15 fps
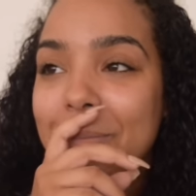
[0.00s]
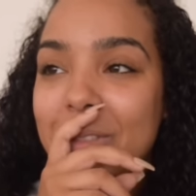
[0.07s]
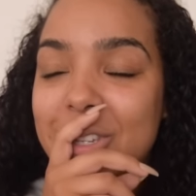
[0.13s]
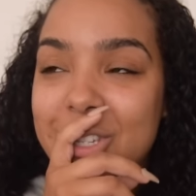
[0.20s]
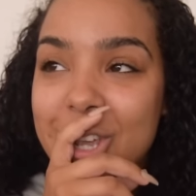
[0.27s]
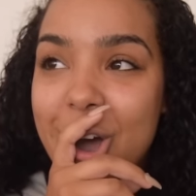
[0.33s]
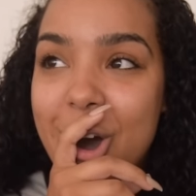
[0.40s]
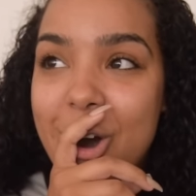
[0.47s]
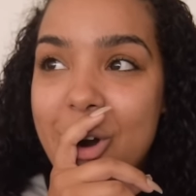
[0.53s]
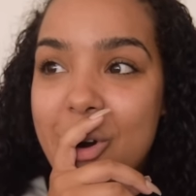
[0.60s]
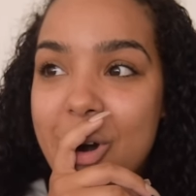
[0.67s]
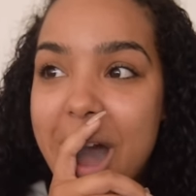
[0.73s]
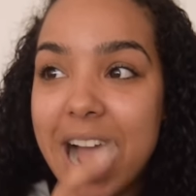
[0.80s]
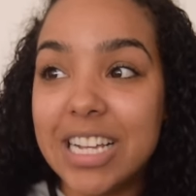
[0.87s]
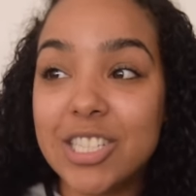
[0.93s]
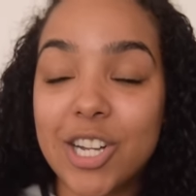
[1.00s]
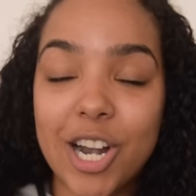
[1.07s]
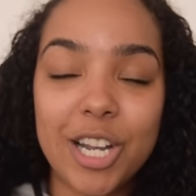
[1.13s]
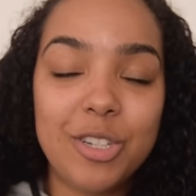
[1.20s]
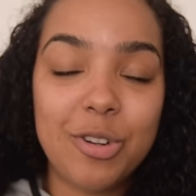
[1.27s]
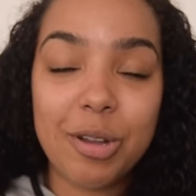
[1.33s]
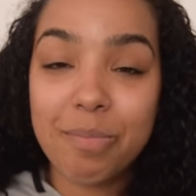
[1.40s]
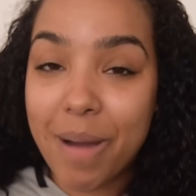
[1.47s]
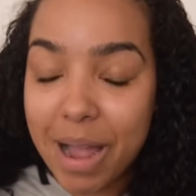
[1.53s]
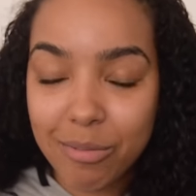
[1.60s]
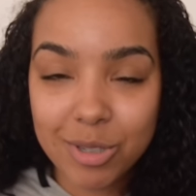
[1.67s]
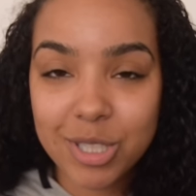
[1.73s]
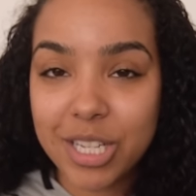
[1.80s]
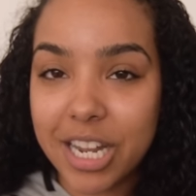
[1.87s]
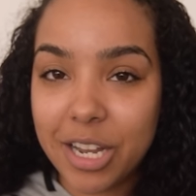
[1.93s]
so I started doing
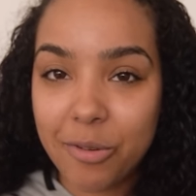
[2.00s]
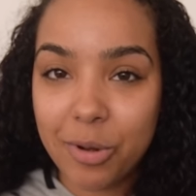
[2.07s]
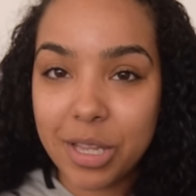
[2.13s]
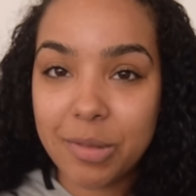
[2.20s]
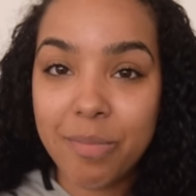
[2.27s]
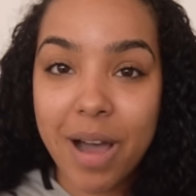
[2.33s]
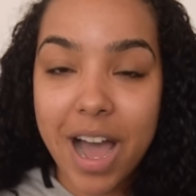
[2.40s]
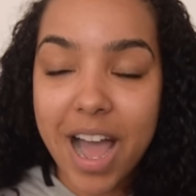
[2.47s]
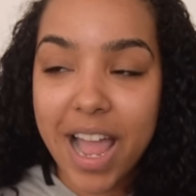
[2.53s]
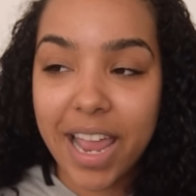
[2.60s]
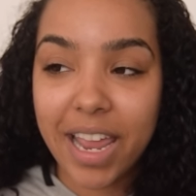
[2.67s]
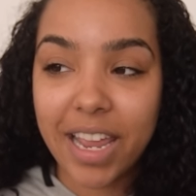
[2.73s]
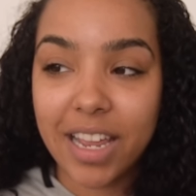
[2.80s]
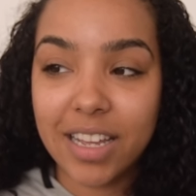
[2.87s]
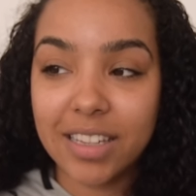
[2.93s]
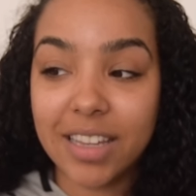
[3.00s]
Bible study with my